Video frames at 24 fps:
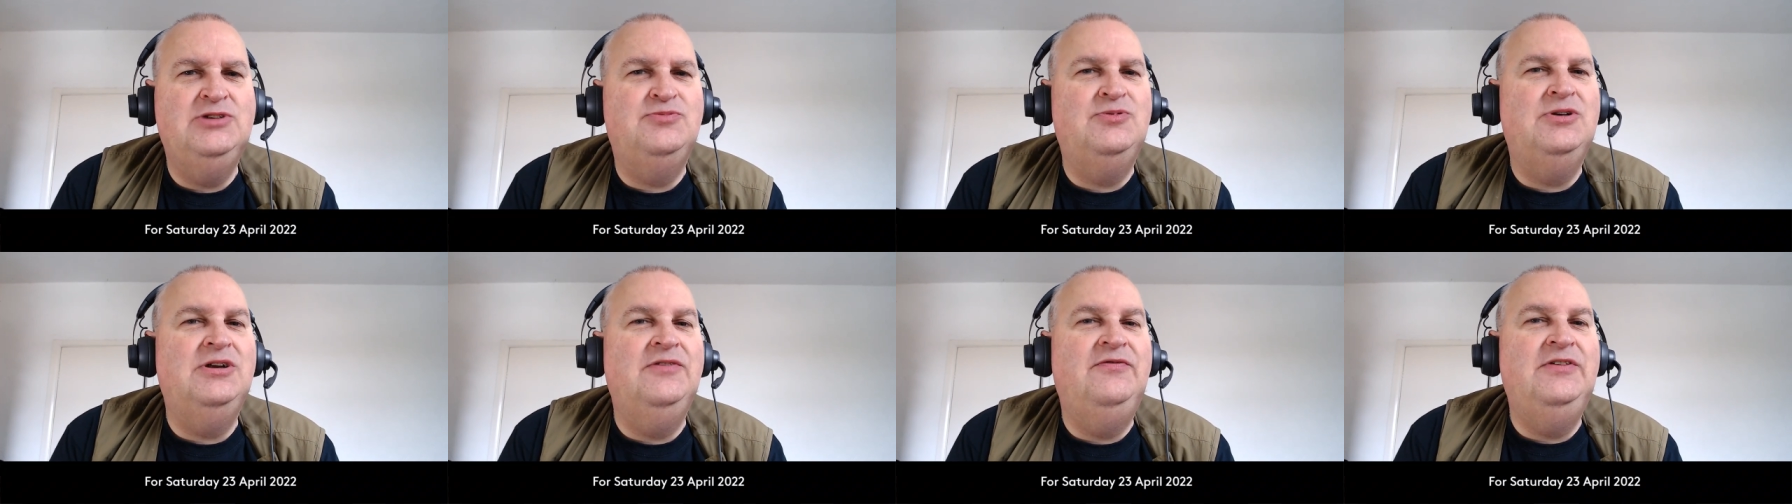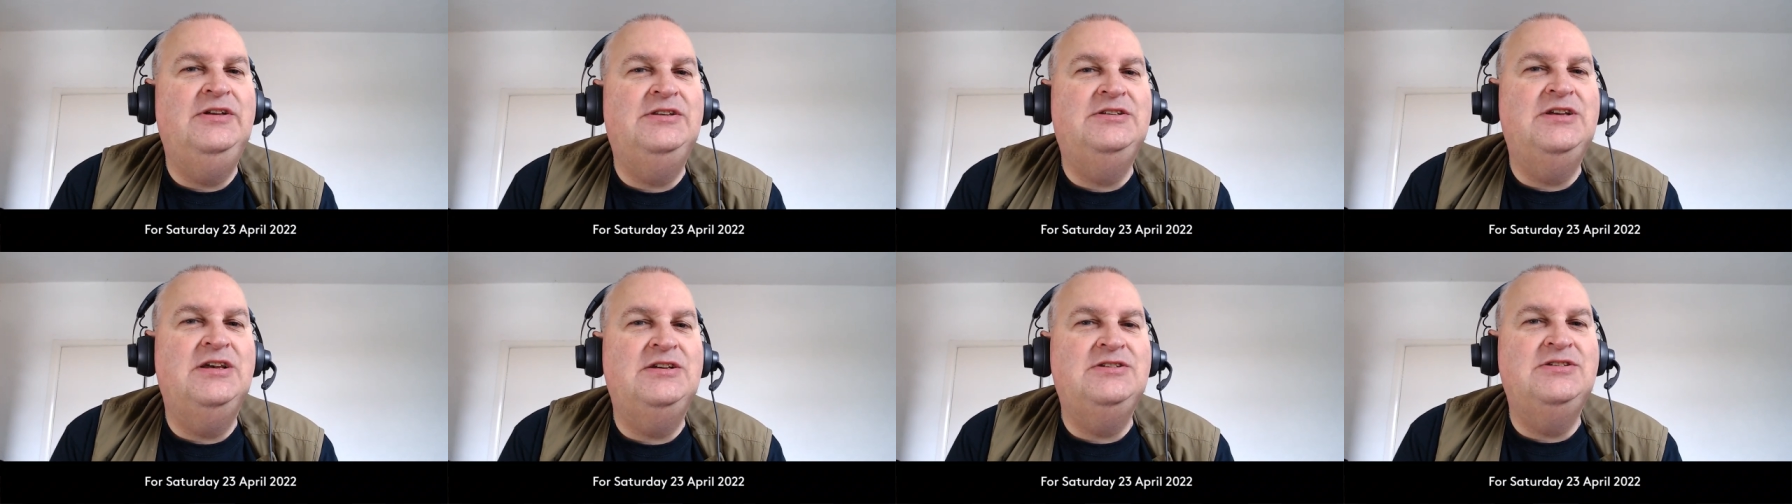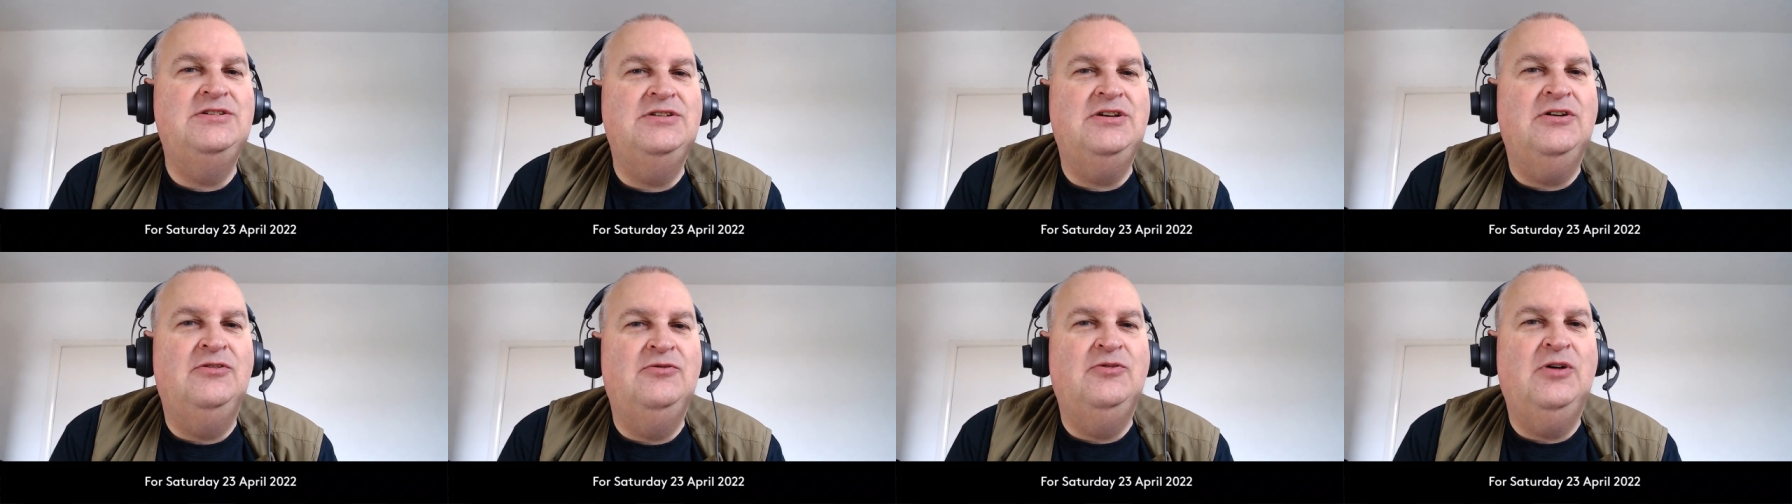but if it
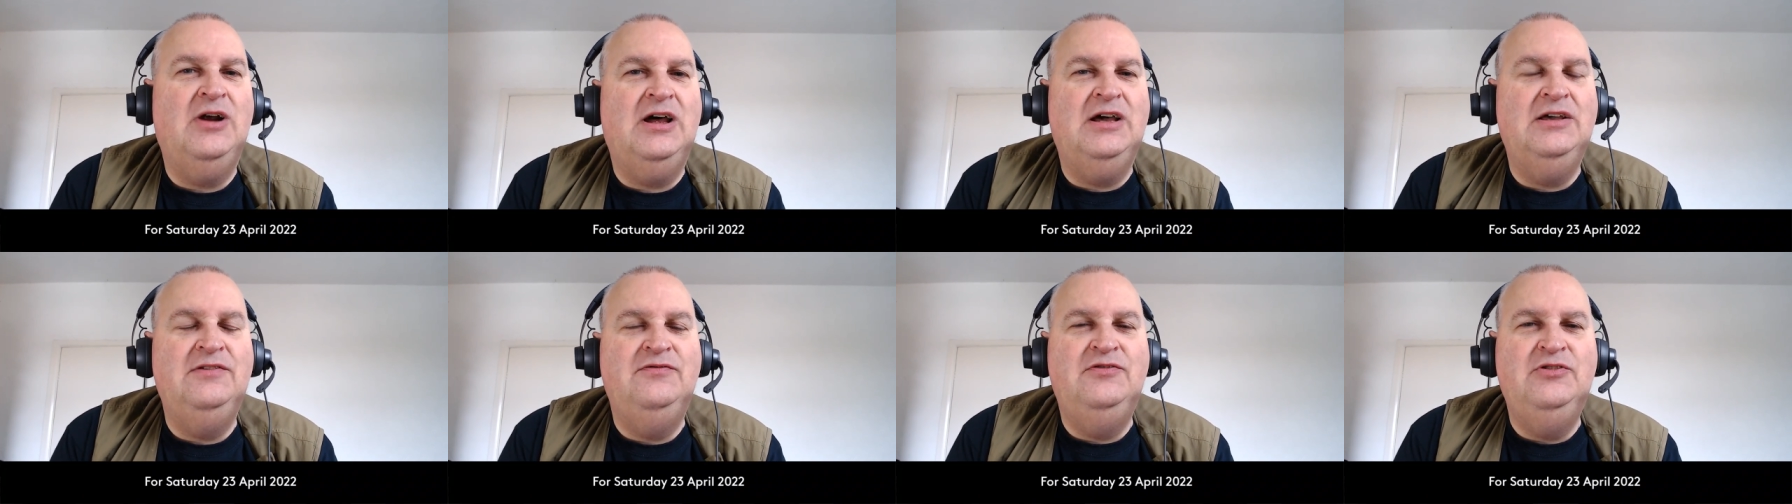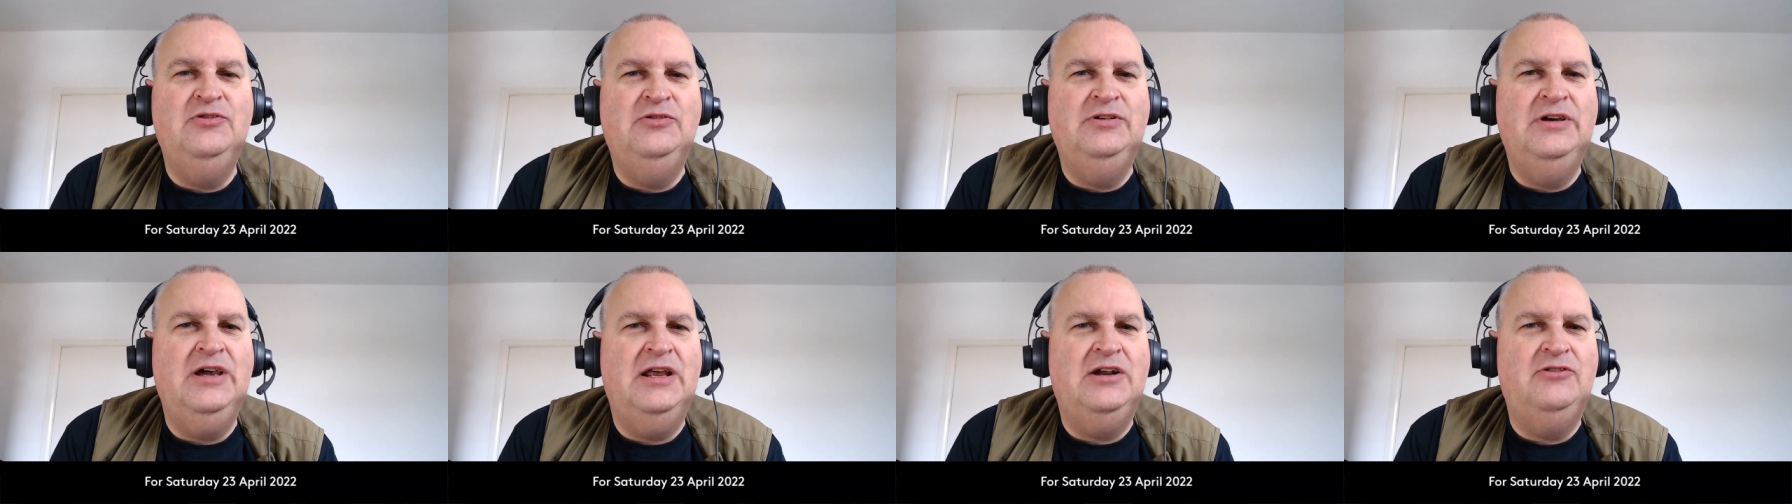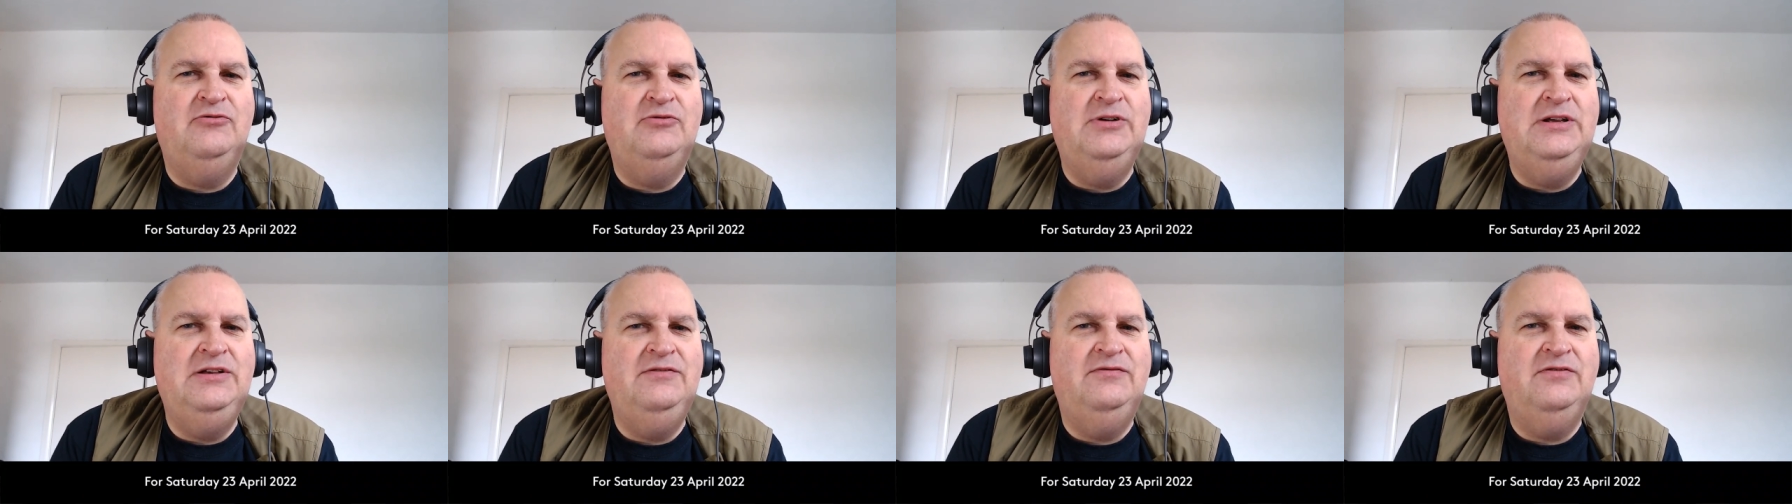doesn't arrive, you can get a
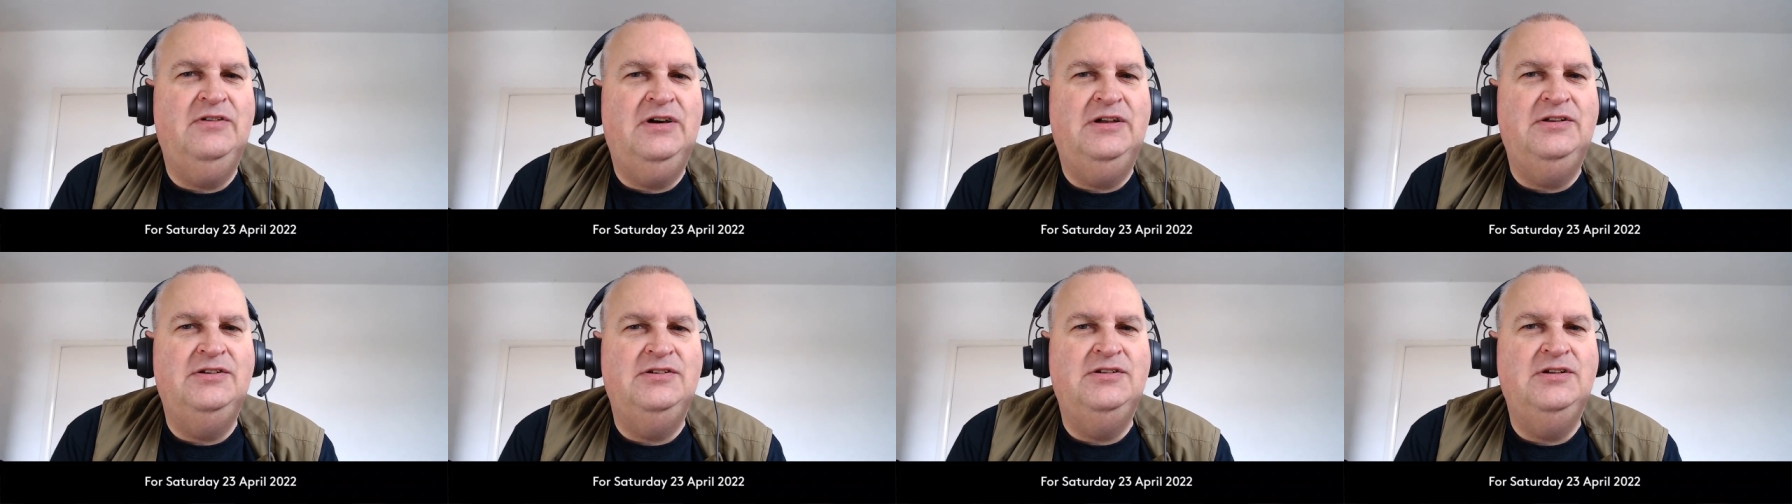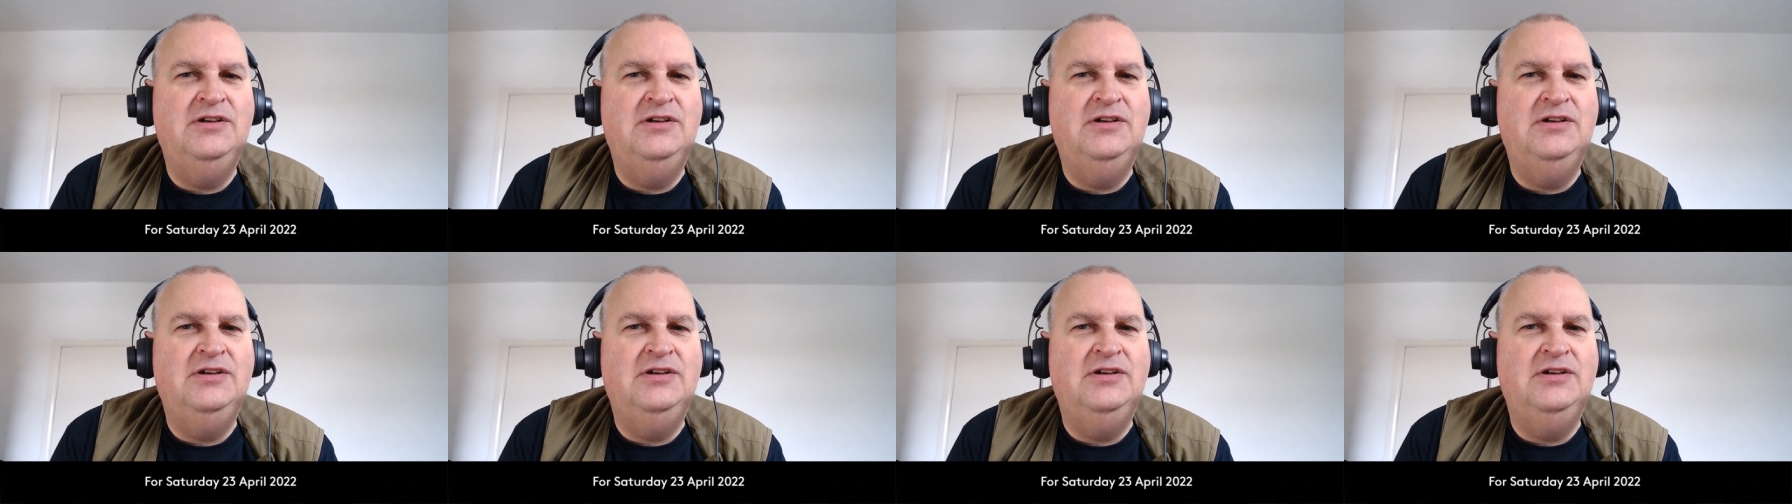refund.